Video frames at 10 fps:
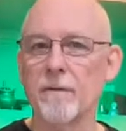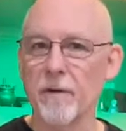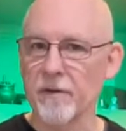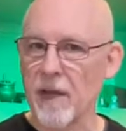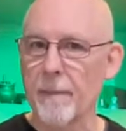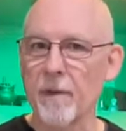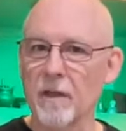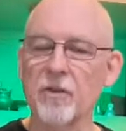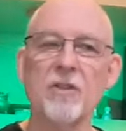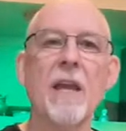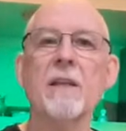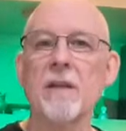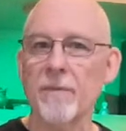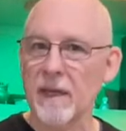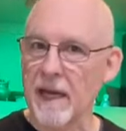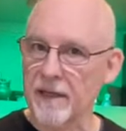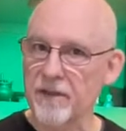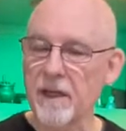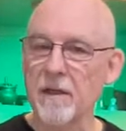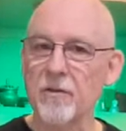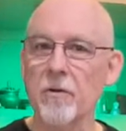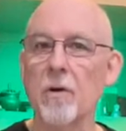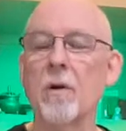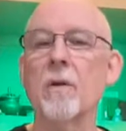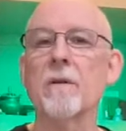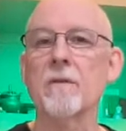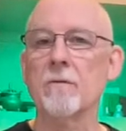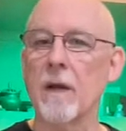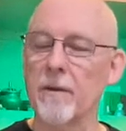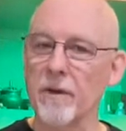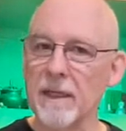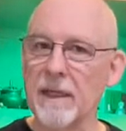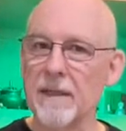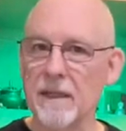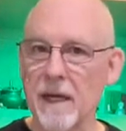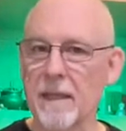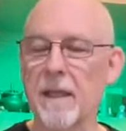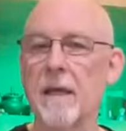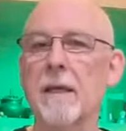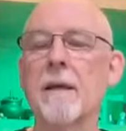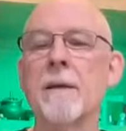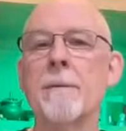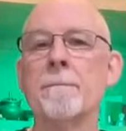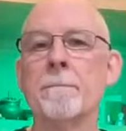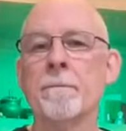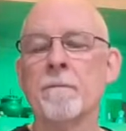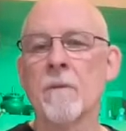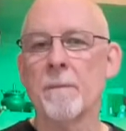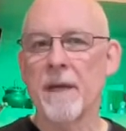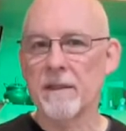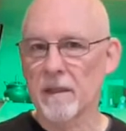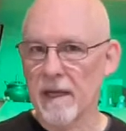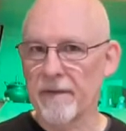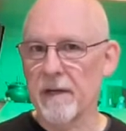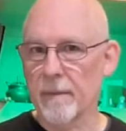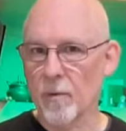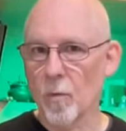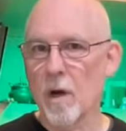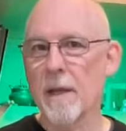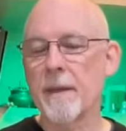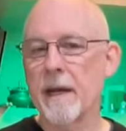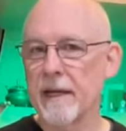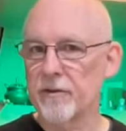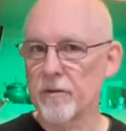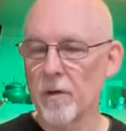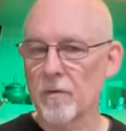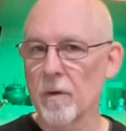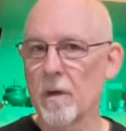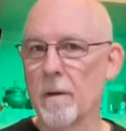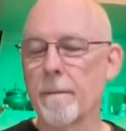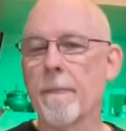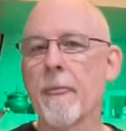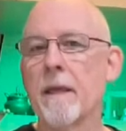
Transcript: For example, I'll just take something out of stick control. It's rather easy, I think. Page 11, number 1, the 9-stroke roll.